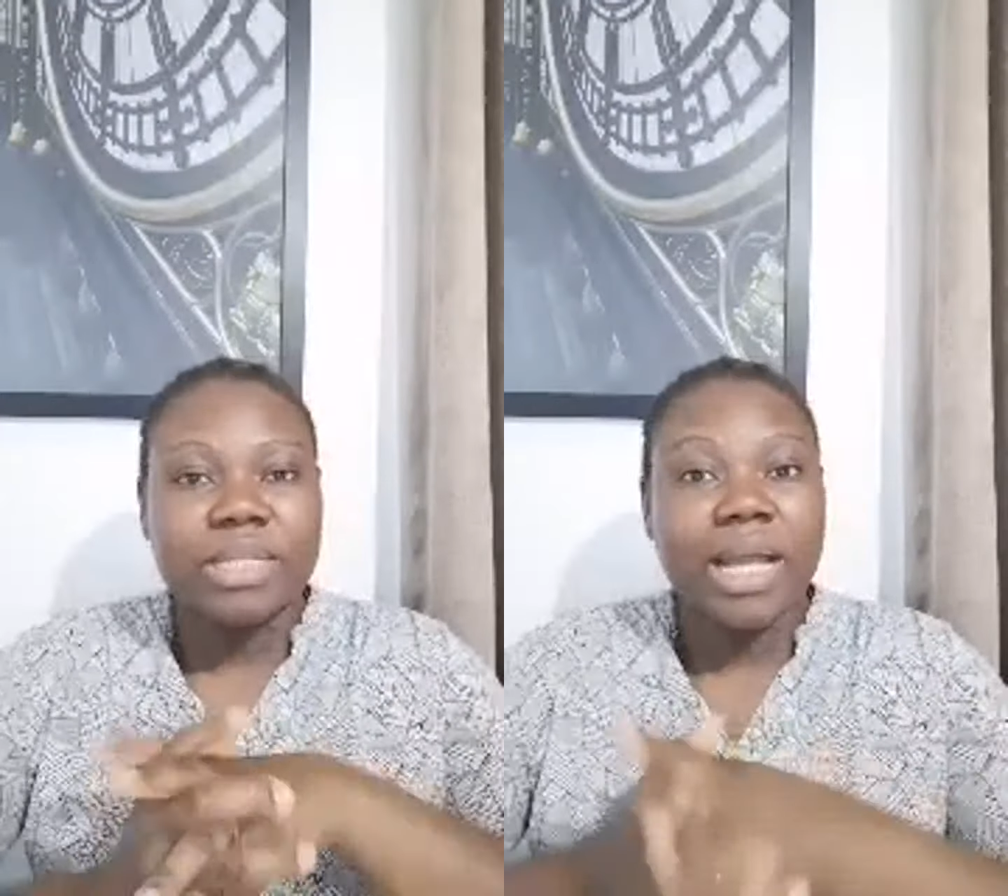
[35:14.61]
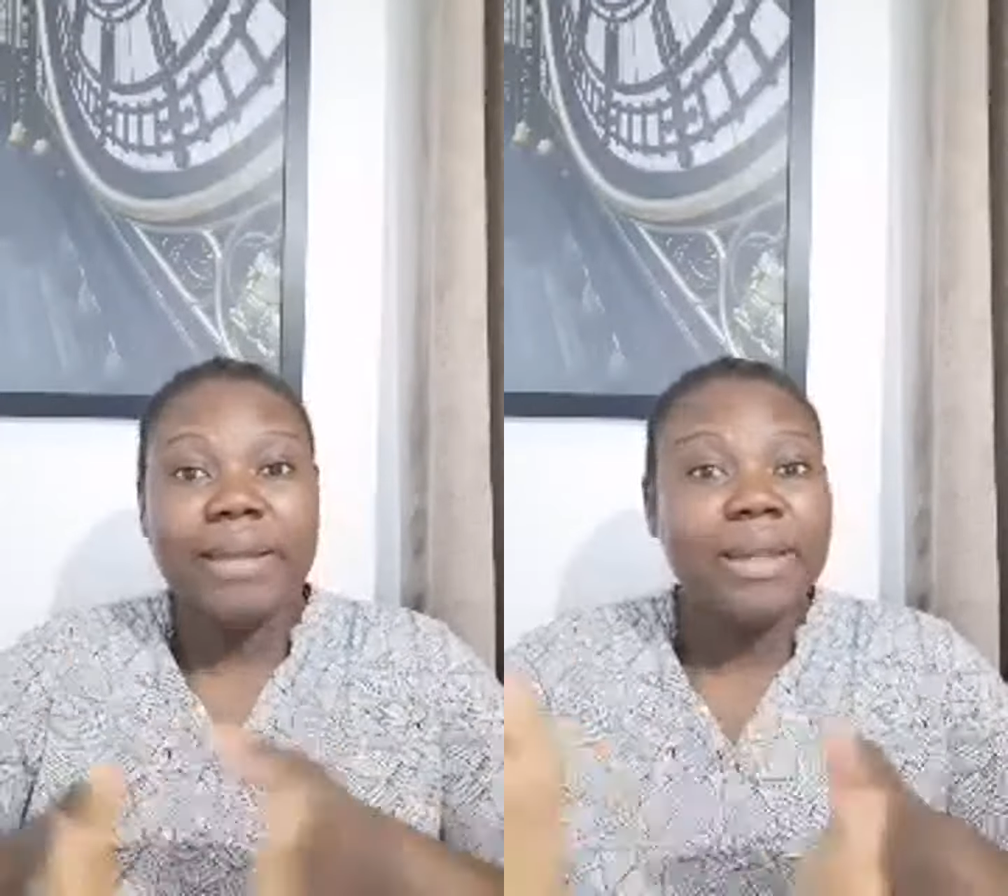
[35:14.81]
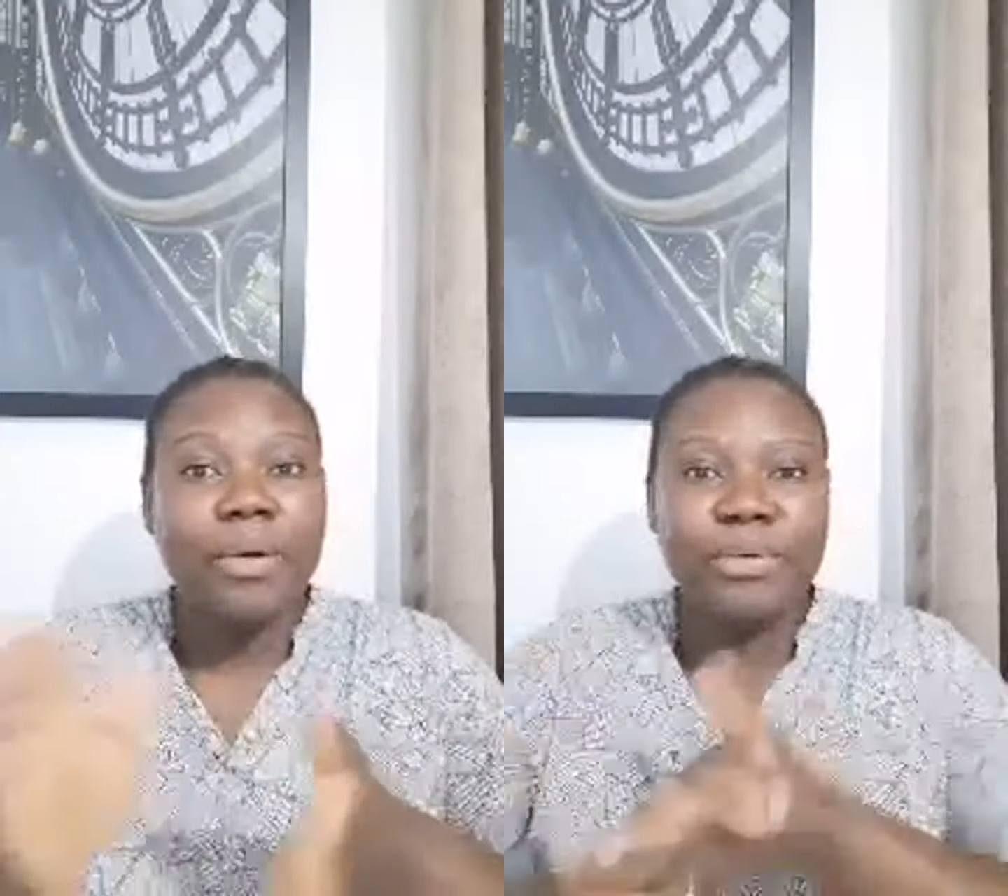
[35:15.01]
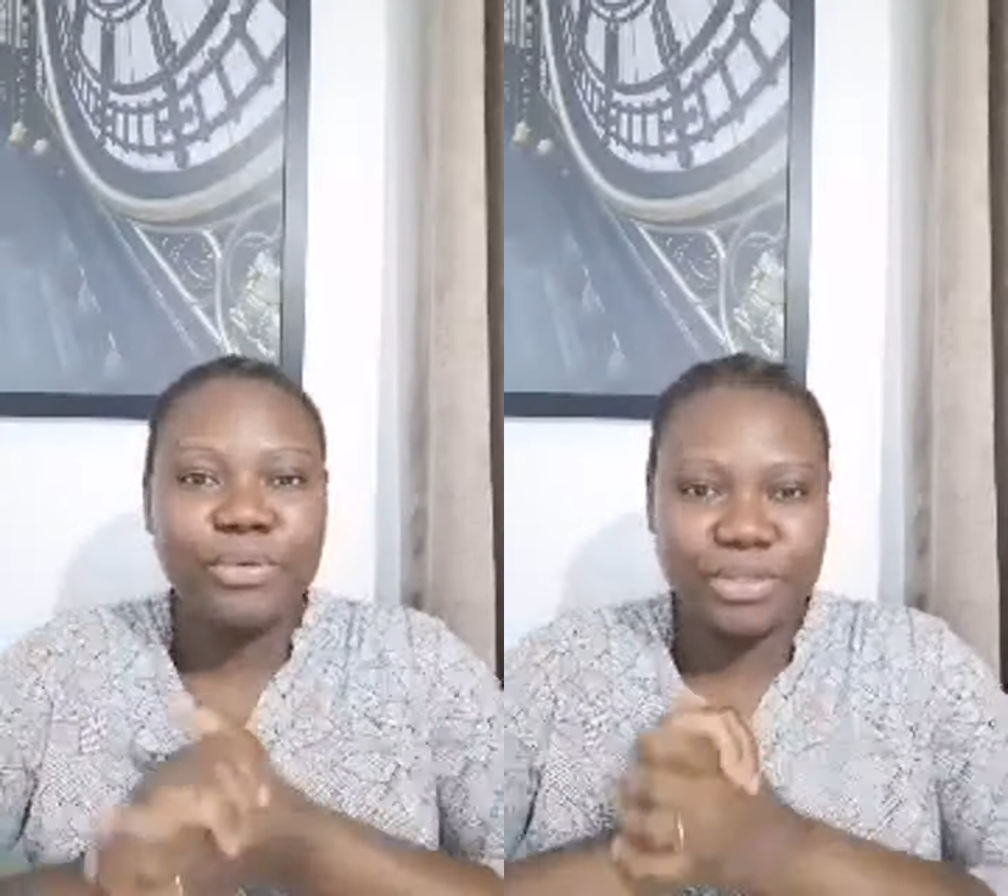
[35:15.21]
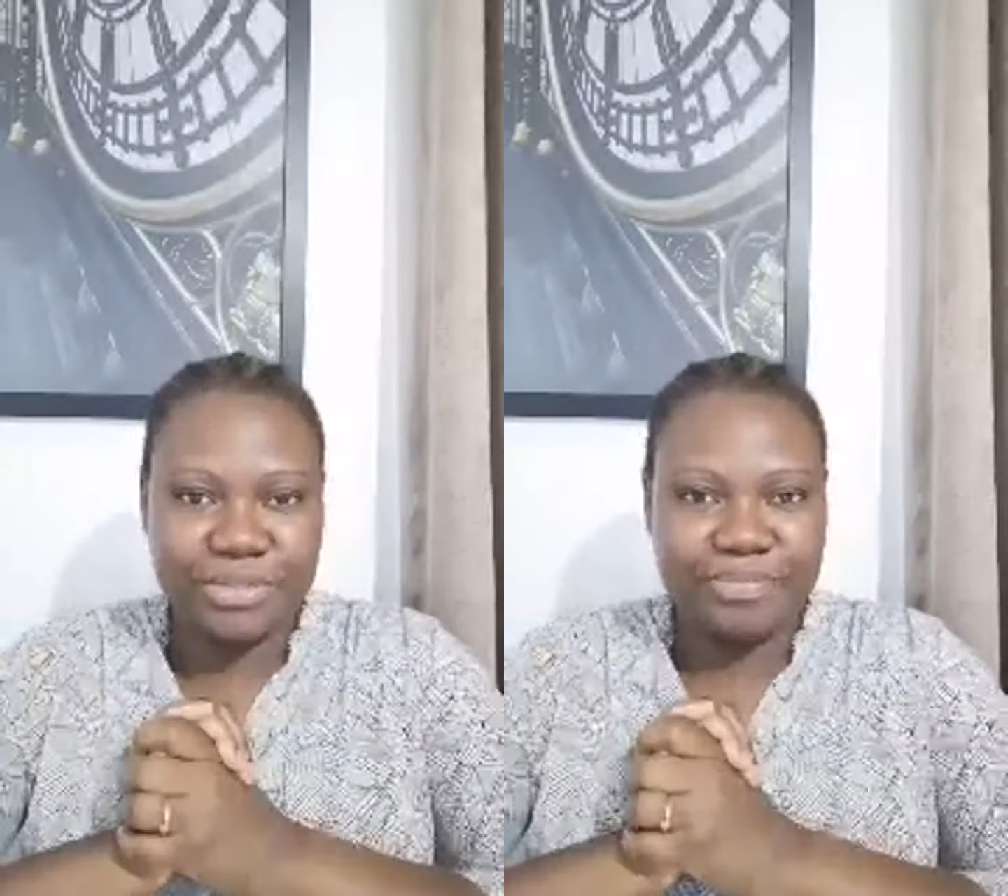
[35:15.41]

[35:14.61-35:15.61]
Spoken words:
And now look,